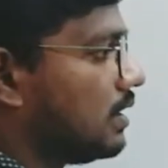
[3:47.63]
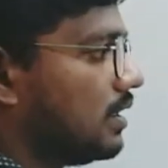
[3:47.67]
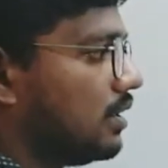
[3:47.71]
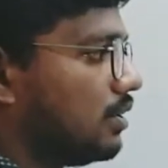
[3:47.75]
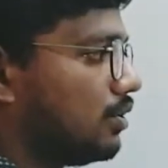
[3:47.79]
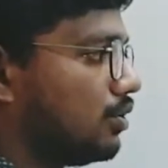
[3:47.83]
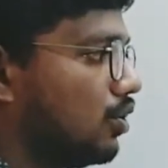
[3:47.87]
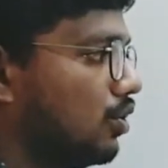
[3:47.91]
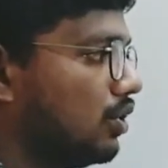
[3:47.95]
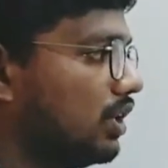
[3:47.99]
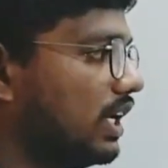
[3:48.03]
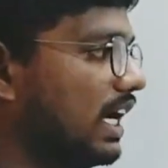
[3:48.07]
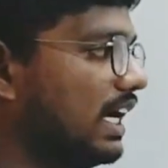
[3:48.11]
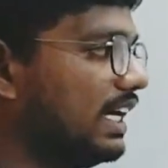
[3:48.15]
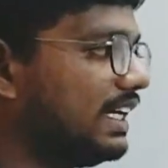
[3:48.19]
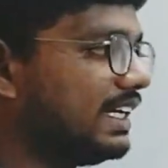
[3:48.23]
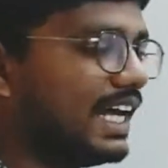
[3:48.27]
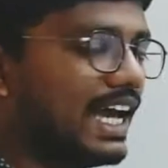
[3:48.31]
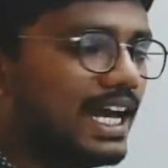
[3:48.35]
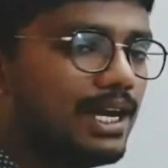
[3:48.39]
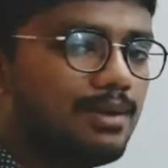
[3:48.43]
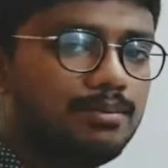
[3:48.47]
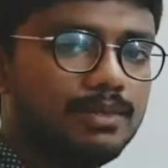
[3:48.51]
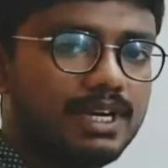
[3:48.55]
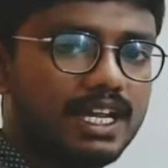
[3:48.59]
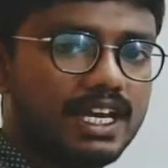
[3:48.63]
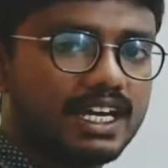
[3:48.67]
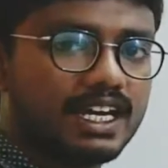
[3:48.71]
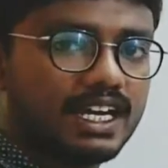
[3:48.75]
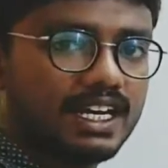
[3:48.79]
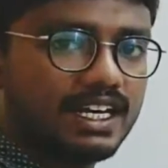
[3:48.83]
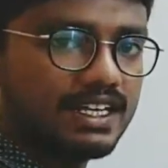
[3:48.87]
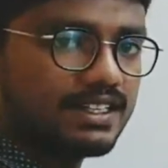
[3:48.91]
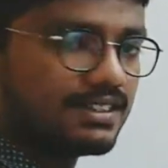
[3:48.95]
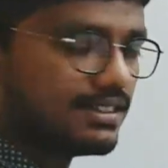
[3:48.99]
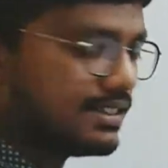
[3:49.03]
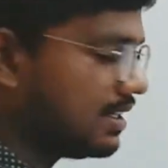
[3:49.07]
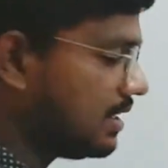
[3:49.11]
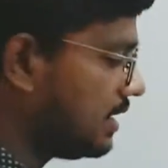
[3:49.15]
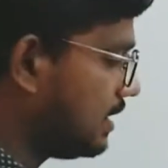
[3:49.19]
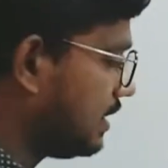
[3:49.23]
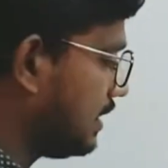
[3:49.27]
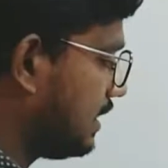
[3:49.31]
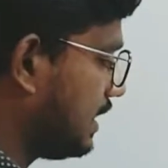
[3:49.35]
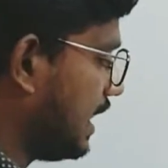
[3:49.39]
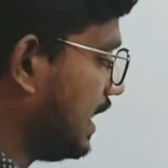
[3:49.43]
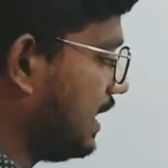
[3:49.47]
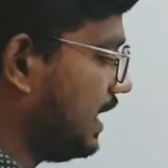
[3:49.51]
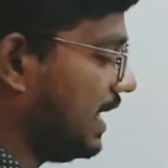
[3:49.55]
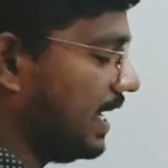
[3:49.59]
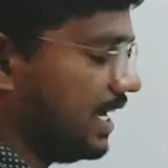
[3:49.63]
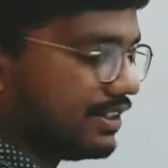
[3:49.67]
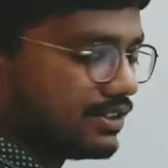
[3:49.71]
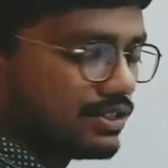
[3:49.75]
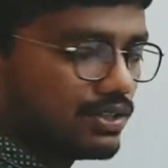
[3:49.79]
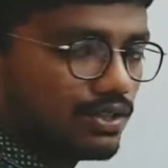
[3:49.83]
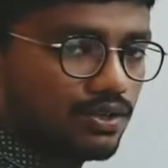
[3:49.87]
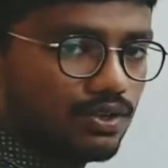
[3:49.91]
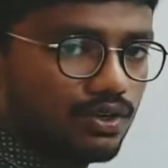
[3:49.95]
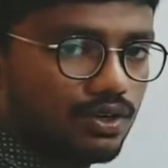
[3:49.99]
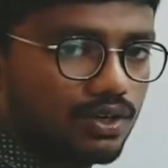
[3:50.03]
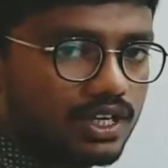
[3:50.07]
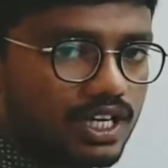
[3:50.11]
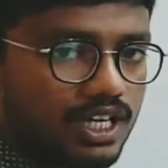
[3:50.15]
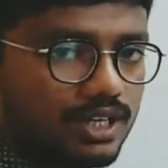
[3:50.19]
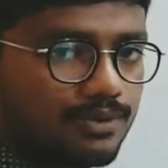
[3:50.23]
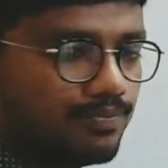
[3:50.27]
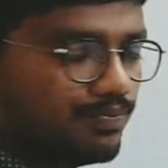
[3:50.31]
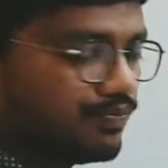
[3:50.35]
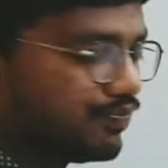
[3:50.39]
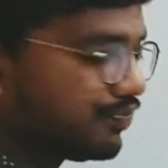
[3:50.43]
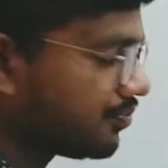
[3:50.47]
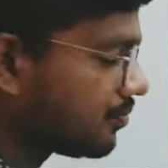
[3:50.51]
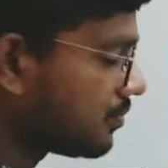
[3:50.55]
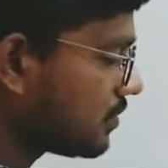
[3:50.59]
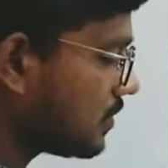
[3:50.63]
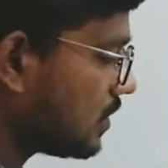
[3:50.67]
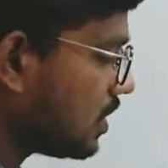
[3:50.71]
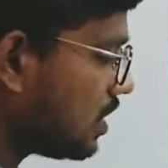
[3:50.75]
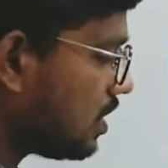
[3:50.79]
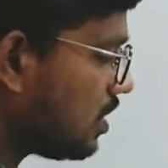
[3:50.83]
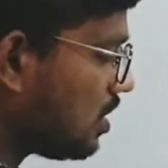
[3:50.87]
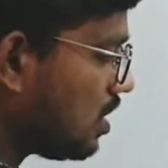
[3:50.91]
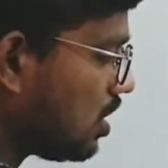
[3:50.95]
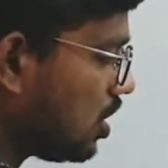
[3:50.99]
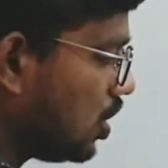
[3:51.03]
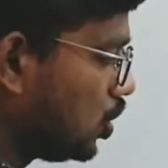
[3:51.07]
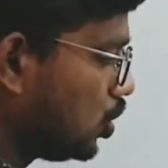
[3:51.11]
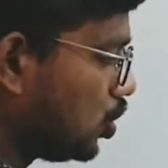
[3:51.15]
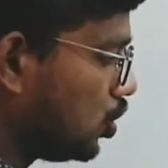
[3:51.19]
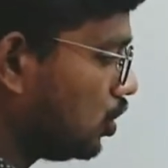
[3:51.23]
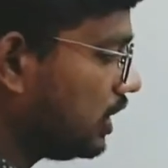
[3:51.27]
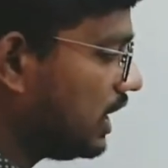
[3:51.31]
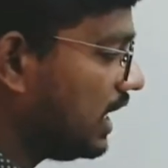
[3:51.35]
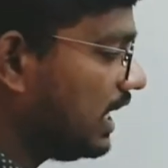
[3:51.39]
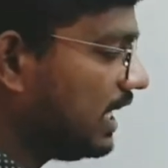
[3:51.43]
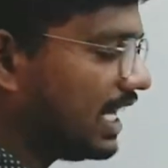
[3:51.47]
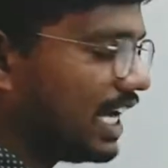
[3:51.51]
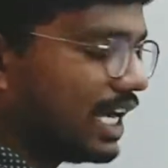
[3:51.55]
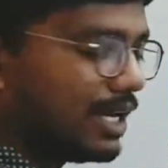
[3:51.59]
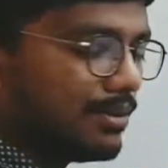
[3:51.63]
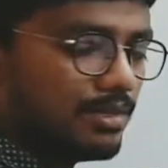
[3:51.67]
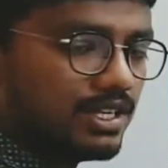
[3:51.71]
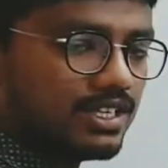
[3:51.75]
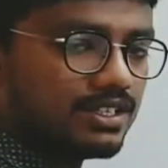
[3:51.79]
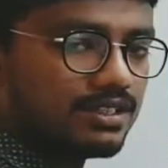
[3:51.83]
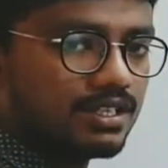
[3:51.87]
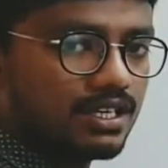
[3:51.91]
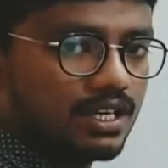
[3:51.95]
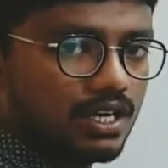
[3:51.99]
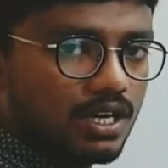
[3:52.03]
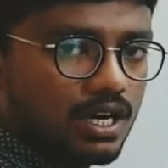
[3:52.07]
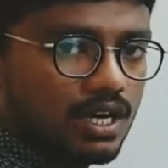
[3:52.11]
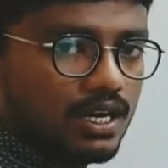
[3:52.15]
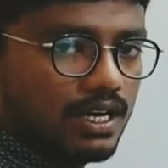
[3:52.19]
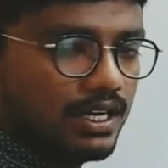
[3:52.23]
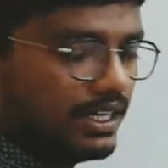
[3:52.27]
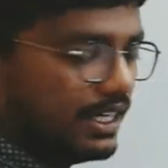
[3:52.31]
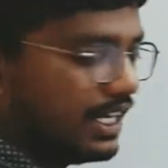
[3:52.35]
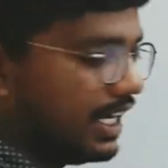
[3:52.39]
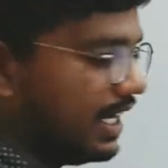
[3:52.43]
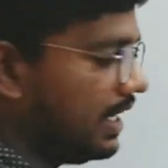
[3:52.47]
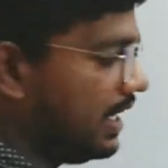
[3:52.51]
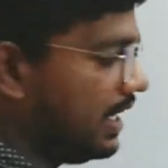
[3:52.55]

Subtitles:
total time taken is 10 days. Okay, total time is 10